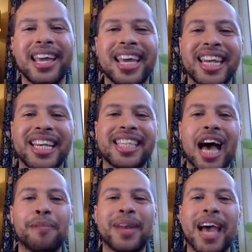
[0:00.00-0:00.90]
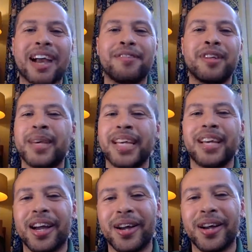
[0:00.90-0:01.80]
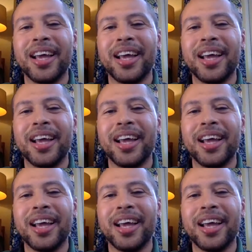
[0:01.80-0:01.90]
it is that black flamingo